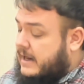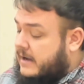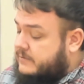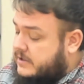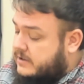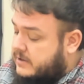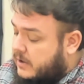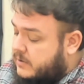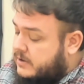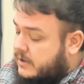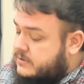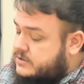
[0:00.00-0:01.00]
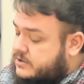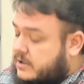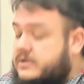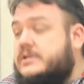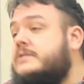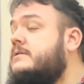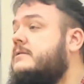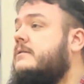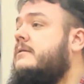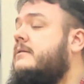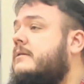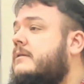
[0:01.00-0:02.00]
after you go to those
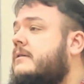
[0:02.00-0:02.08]
churches.